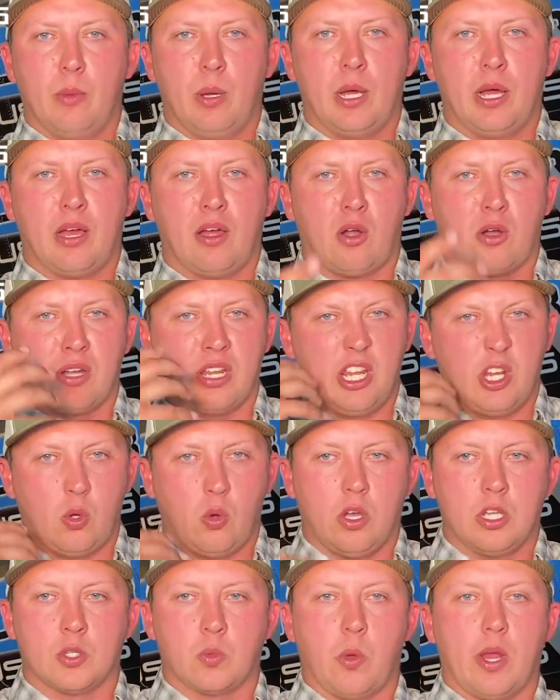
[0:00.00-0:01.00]
our
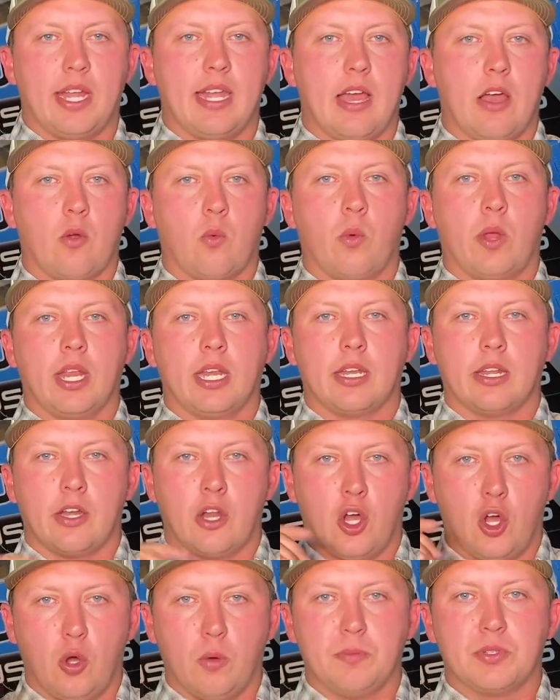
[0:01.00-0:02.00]
decoys way downwind in
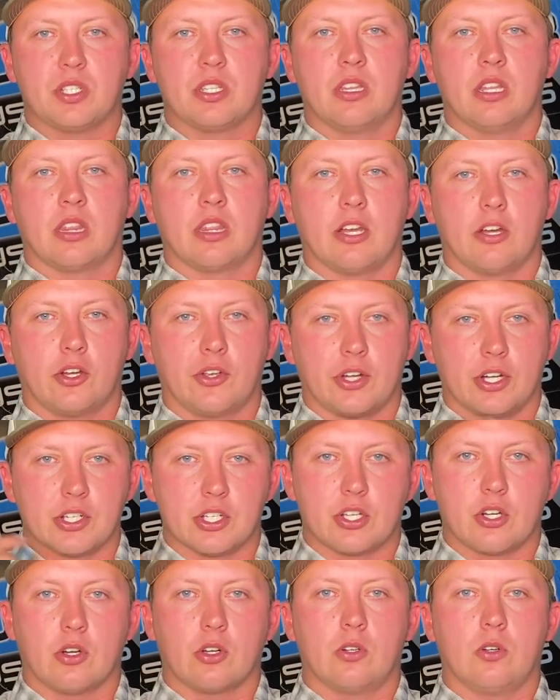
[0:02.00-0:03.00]
hopes that they're going to
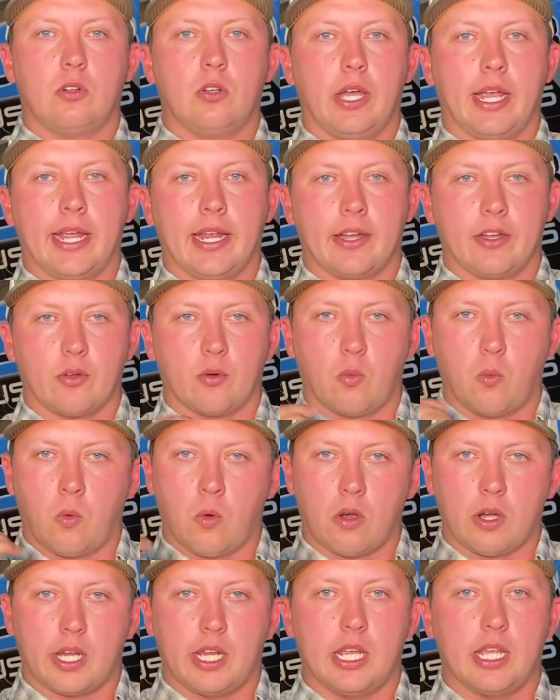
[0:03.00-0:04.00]
circle and
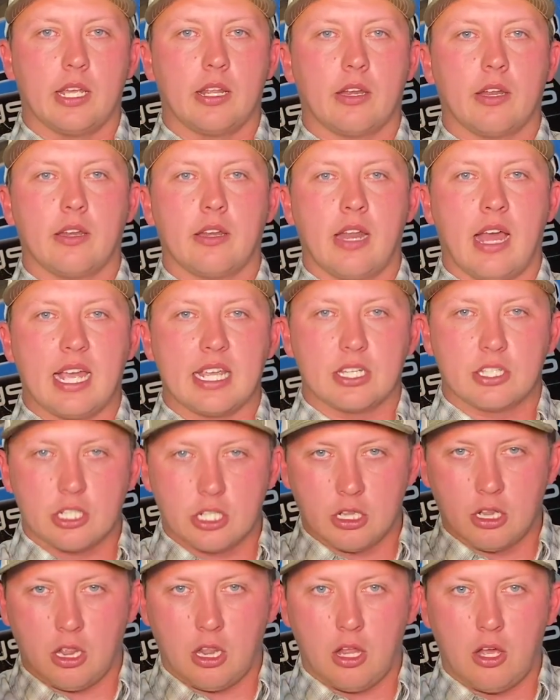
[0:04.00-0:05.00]
work in nice
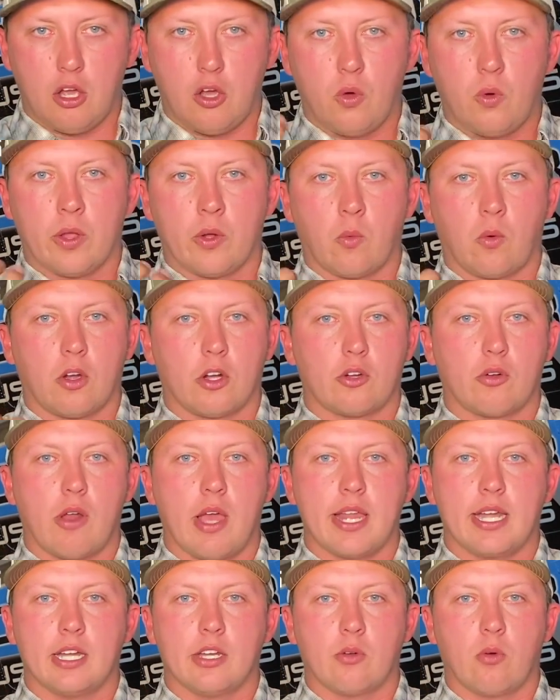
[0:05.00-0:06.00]
and low and work
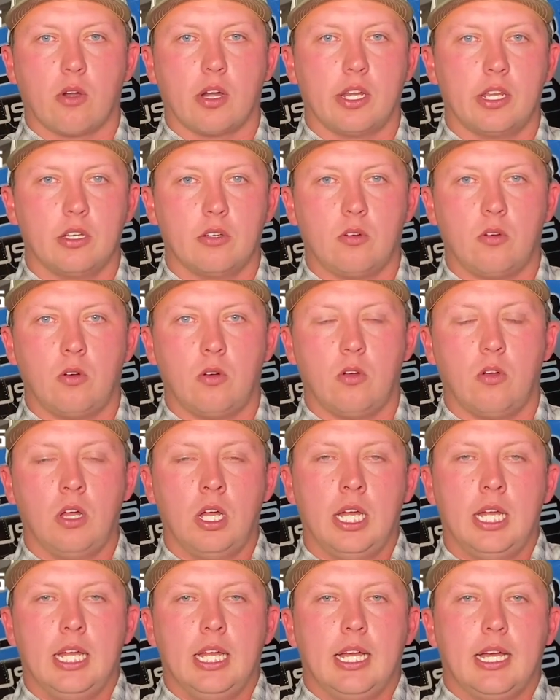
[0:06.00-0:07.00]
right into our kill hole,
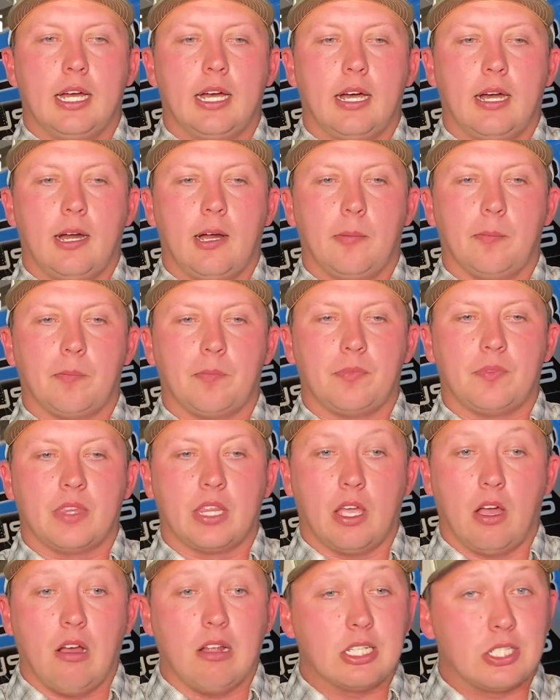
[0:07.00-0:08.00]

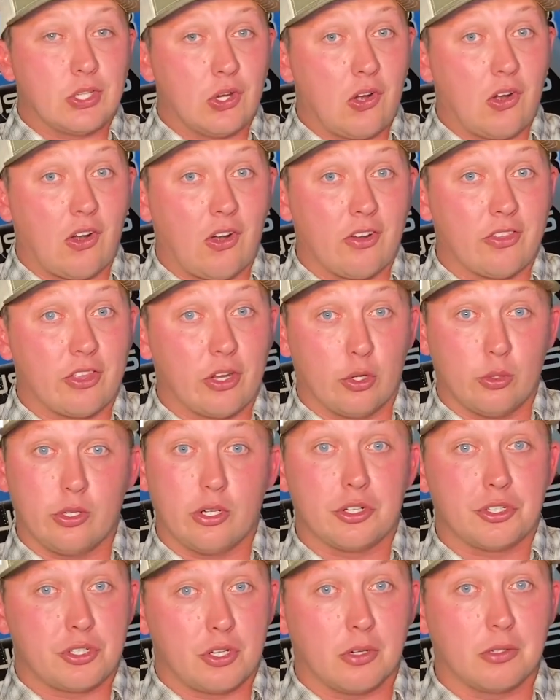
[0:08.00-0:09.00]
the odds are they're
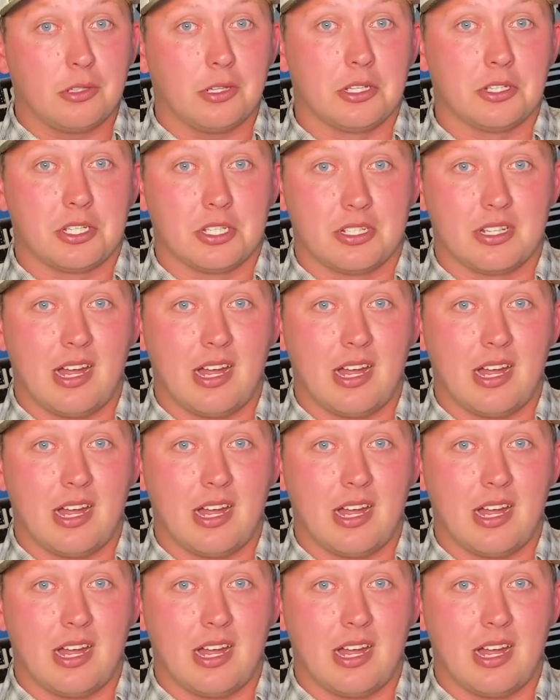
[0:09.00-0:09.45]
going to circle us a